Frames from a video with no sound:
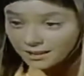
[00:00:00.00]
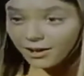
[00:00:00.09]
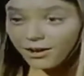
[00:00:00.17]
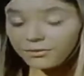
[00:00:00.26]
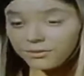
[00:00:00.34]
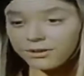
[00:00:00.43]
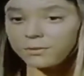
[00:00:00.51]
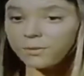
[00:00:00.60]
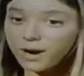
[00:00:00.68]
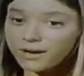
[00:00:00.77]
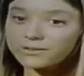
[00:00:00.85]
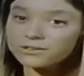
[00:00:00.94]
In the long run, a
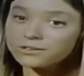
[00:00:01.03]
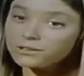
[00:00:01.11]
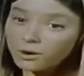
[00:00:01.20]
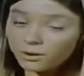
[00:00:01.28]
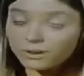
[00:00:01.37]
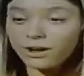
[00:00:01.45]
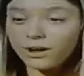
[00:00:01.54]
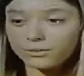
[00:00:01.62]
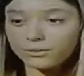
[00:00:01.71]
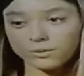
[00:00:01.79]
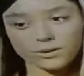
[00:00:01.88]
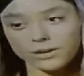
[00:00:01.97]
wife should go
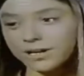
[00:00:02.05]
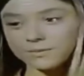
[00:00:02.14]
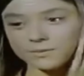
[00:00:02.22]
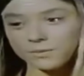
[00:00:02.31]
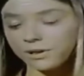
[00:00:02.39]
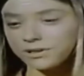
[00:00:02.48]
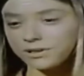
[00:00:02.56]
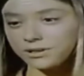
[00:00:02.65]
along with what her husband